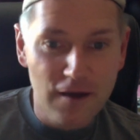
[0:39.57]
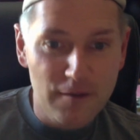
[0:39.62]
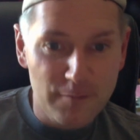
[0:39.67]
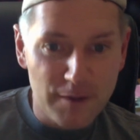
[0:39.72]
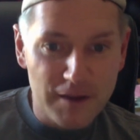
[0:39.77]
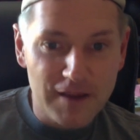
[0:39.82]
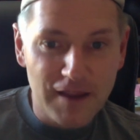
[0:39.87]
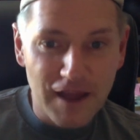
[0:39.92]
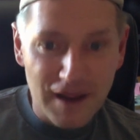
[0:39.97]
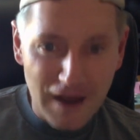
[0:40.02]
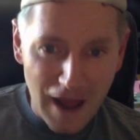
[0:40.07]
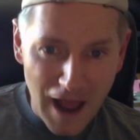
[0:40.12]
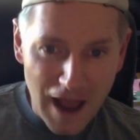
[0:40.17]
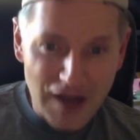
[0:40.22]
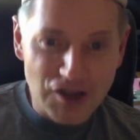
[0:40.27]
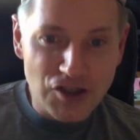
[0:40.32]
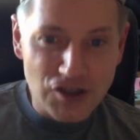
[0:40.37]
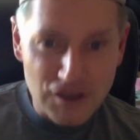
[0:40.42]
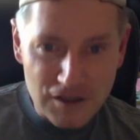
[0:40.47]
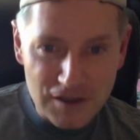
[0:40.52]
but that
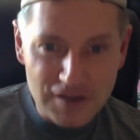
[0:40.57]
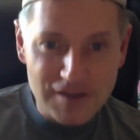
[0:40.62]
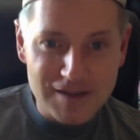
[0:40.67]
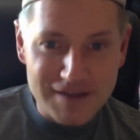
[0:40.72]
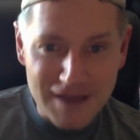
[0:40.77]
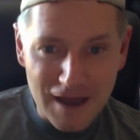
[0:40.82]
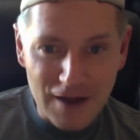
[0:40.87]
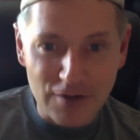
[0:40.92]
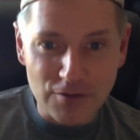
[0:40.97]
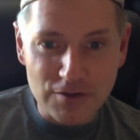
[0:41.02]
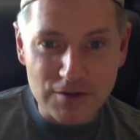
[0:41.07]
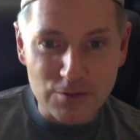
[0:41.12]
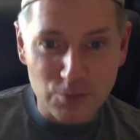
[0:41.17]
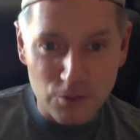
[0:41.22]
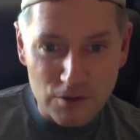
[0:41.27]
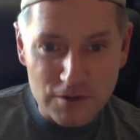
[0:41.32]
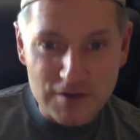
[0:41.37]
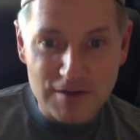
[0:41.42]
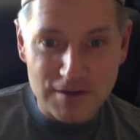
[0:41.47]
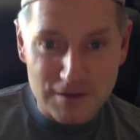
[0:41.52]
actually sounds
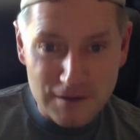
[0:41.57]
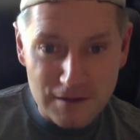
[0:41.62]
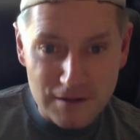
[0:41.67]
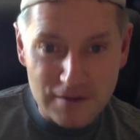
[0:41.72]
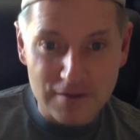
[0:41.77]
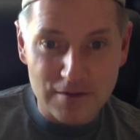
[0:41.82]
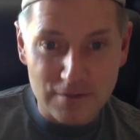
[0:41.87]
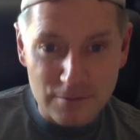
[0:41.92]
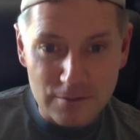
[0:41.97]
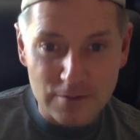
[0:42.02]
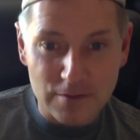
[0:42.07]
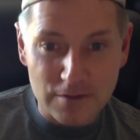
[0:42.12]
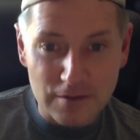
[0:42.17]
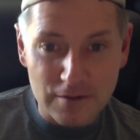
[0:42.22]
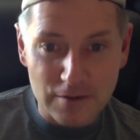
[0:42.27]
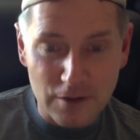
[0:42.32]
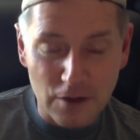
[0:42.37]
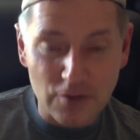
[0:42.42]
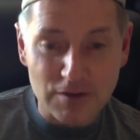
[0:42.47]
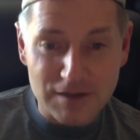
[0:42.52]

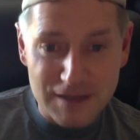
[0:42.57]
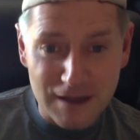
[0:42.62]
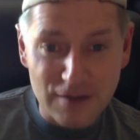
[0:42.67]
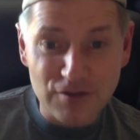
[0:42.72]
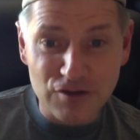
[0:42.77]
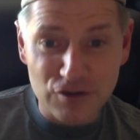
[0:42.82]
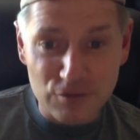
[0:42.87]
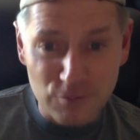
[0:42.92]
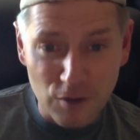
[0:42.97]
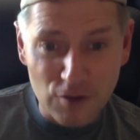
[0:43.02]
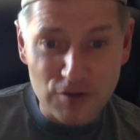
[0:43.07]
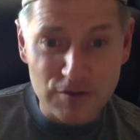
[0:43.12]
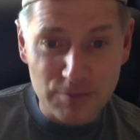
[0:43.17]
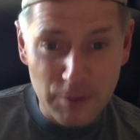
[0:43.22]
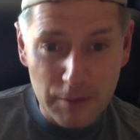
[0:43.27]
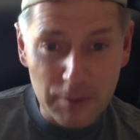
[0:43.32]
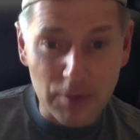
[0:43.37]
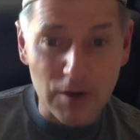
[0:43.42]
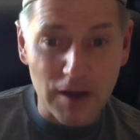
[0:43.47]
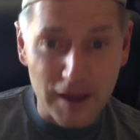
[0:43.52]
to most
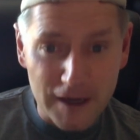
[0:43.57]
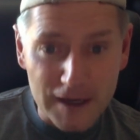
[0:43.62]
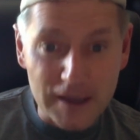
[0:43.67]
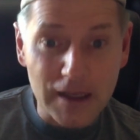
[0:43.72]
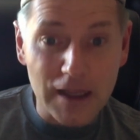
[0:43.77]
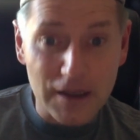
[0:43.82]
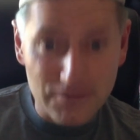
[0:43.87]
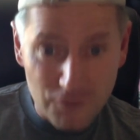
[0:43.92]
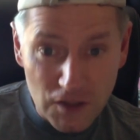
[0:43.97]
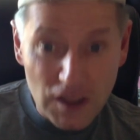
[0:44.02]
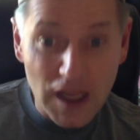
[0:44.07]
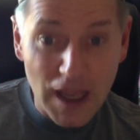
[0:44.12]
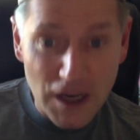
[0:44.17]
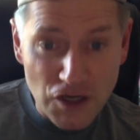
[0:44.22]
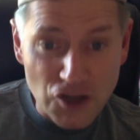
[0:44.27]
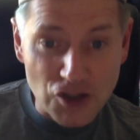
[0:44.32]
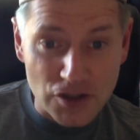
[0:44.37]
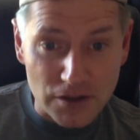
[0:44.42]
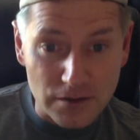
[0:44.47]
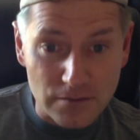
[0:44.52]
people like an
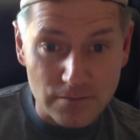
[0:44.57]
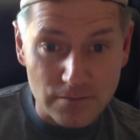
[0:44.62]
invitation,